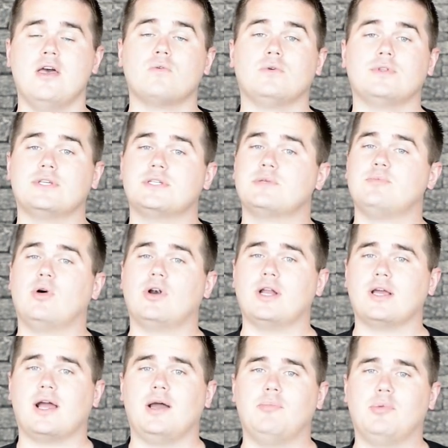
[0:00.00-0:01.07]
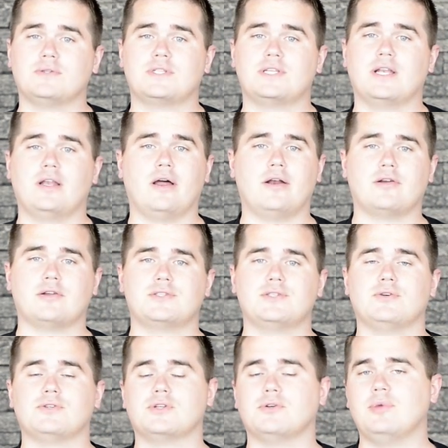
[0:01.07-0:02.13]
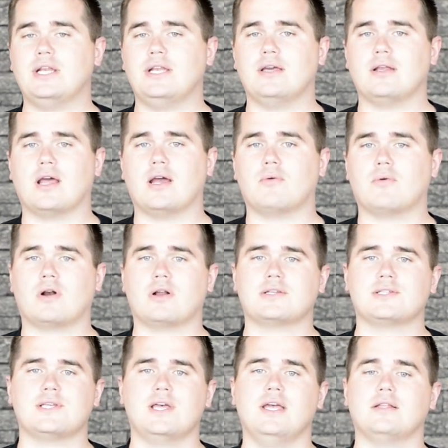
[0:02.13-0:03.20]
Well, this morning I posted on our social media networks